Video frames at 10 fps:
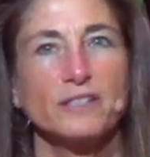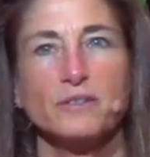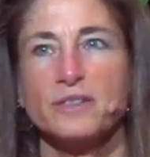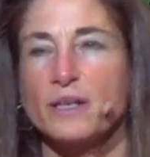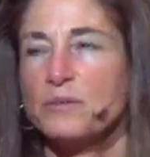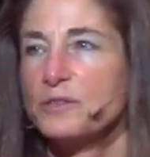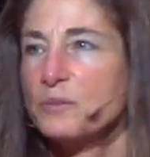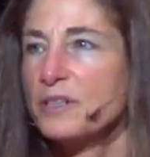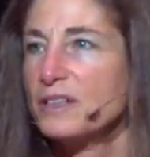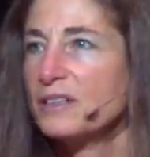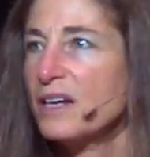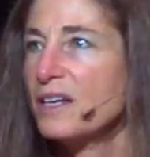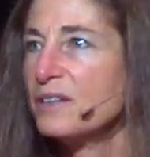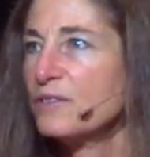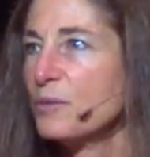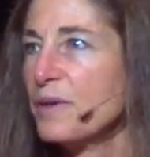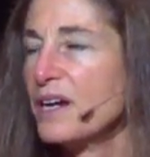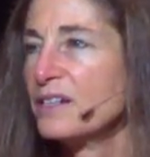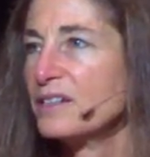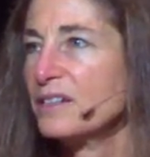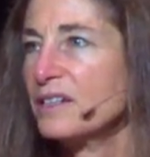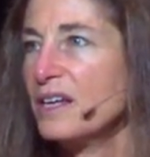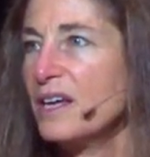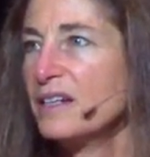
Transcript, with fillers: and she was able to bring a lot of compassion